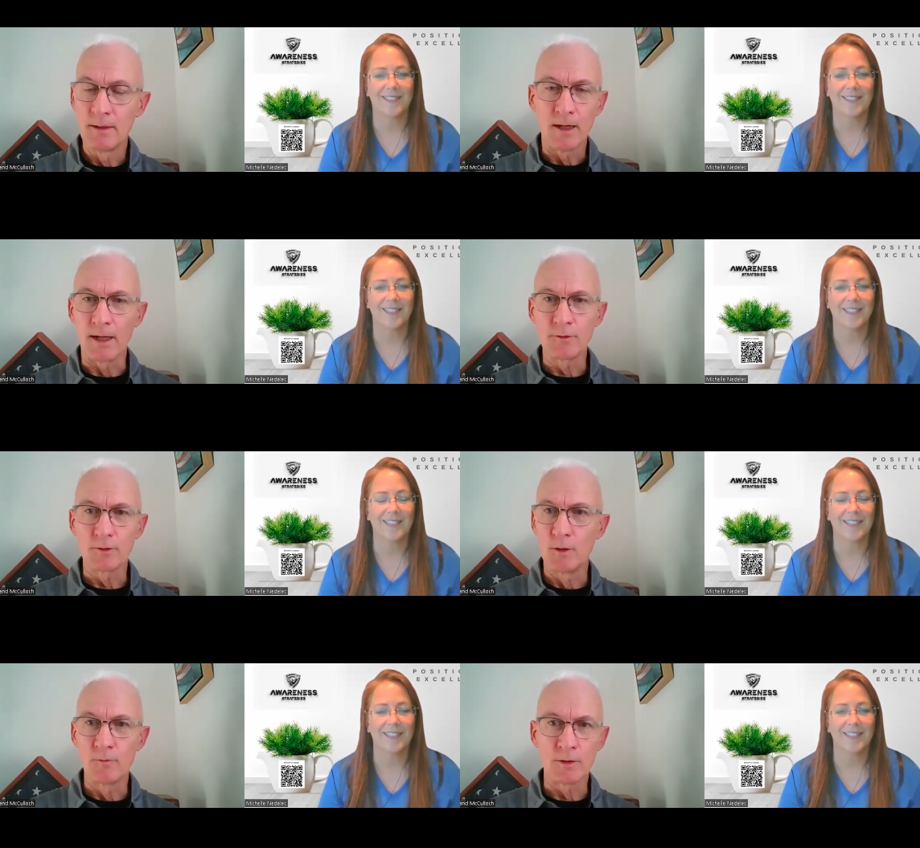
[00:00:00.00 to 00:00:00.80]
Speaker 1: I took
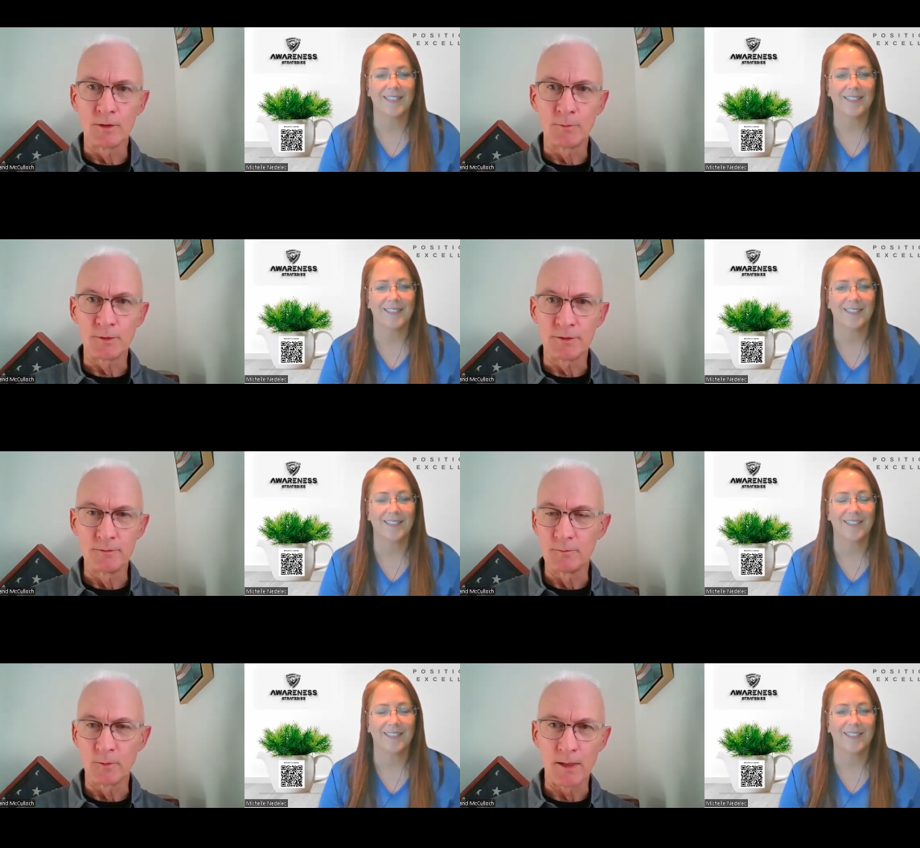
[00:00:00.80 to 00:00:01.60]
over a
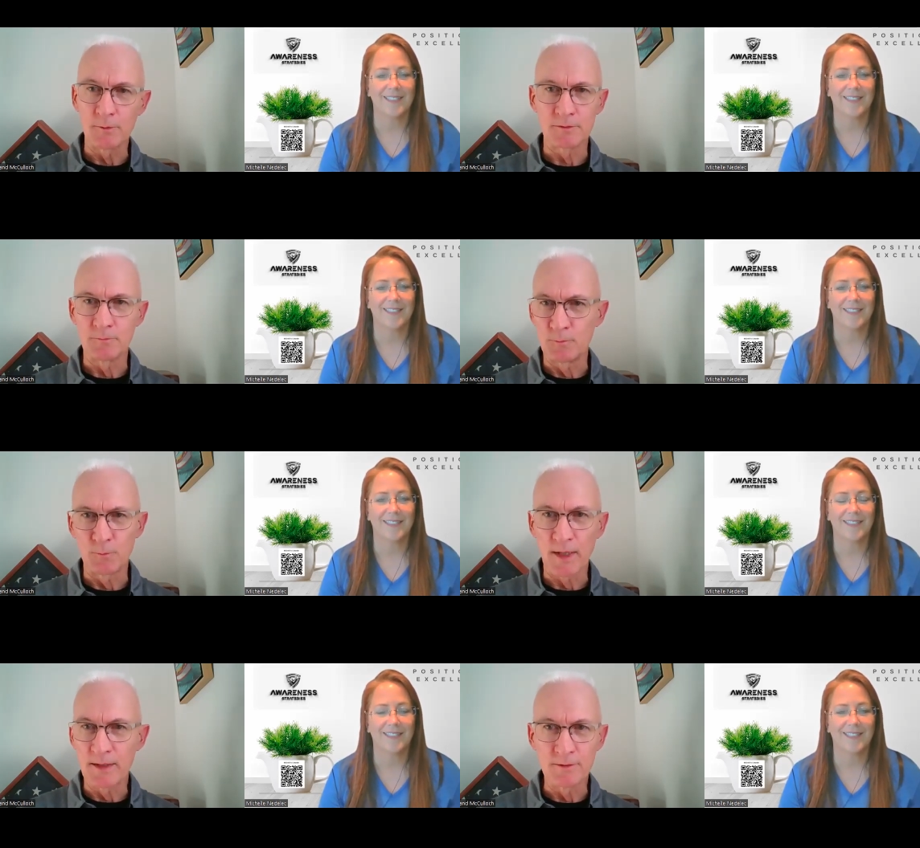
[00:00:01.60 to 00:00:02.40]
platoon when I was a
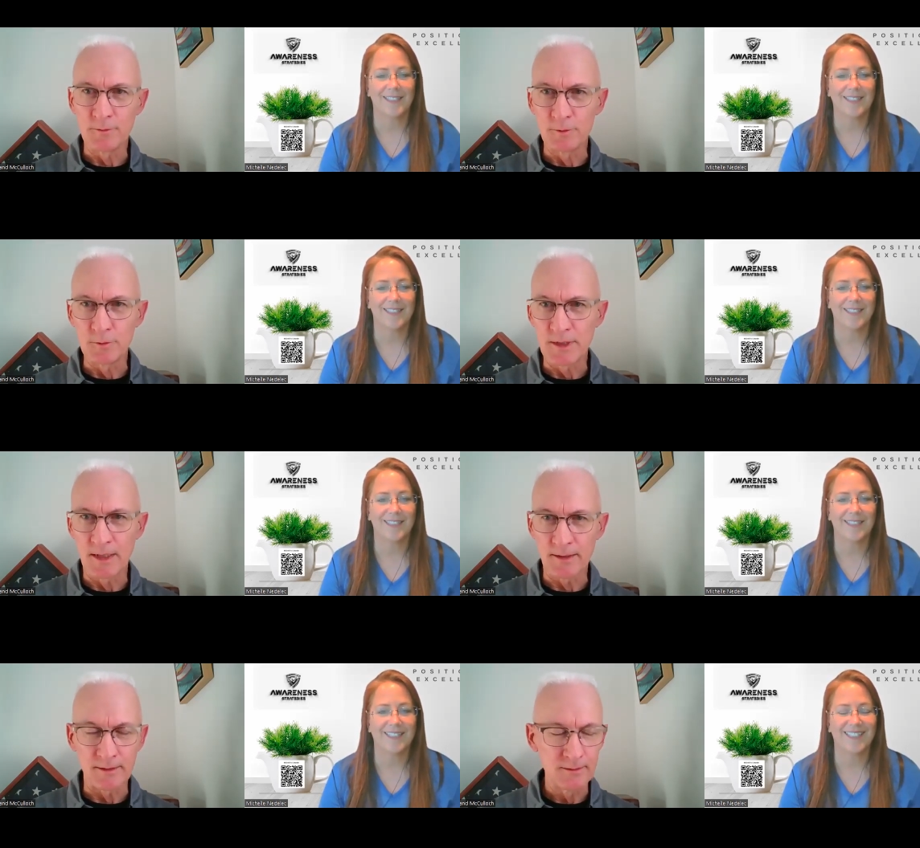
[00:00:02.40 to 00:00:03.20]
brand new
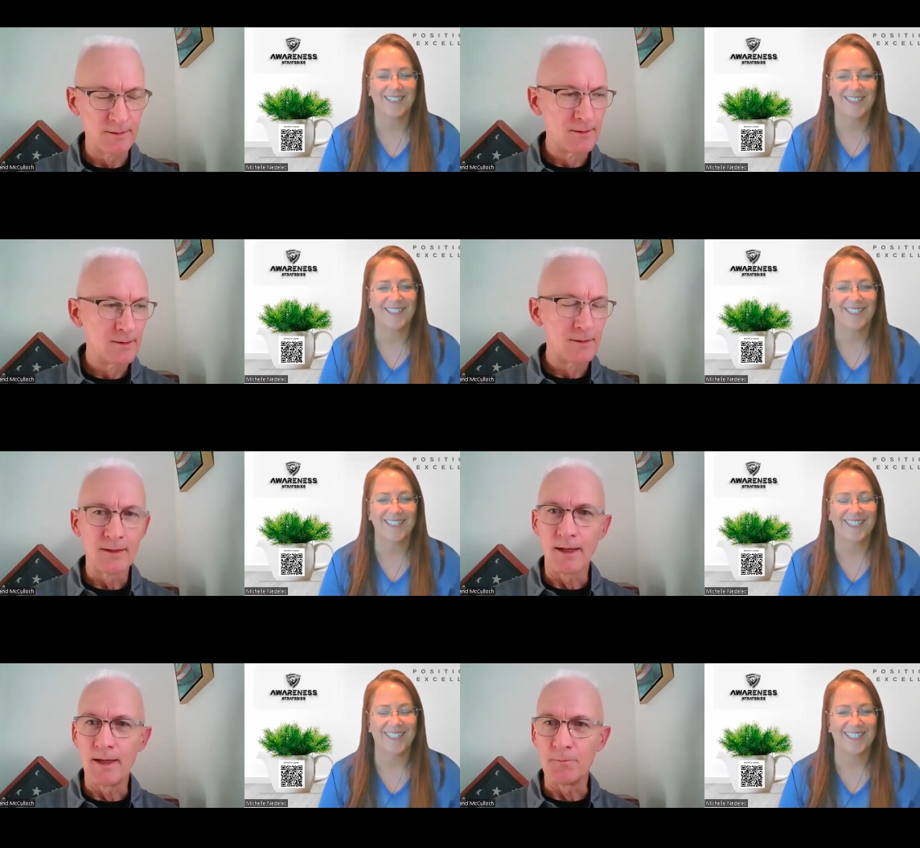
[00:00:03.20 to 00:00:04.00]
lieutenant,
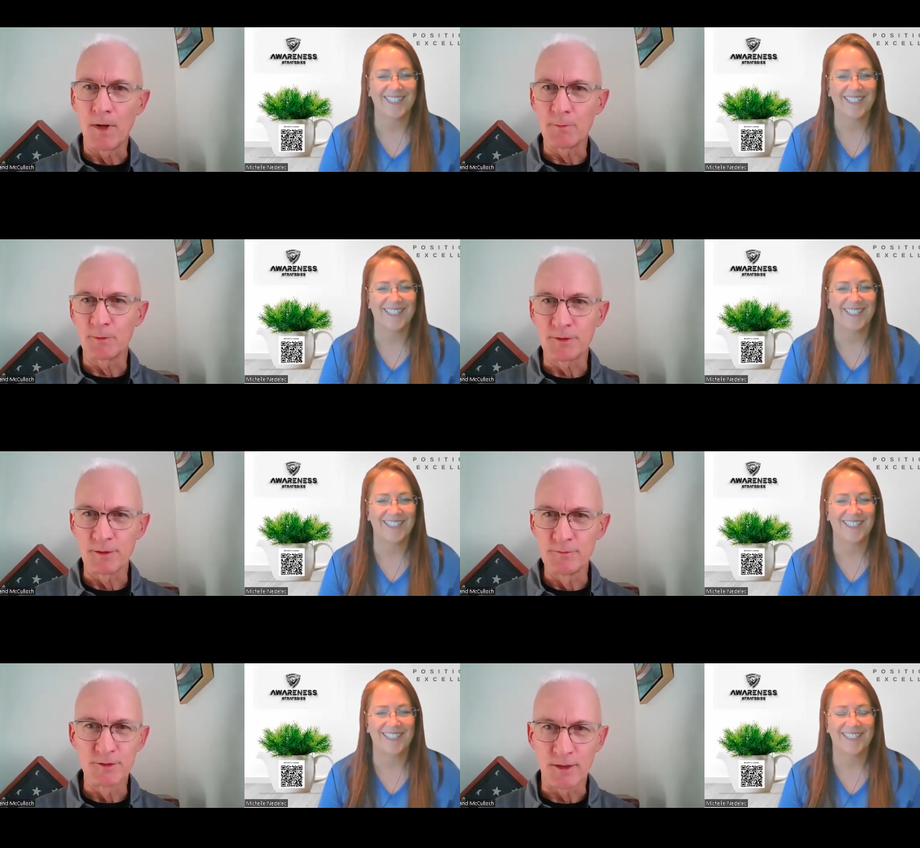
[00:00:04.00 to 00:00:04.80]
and my
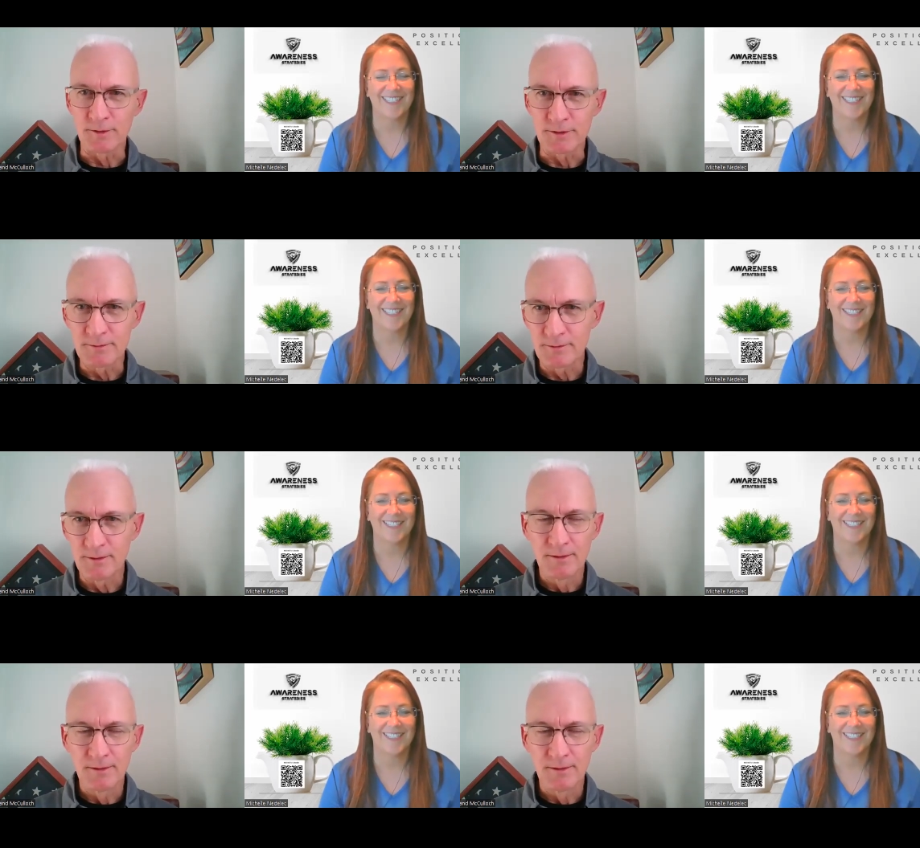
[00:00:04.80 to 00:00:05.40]
platoon sergeant,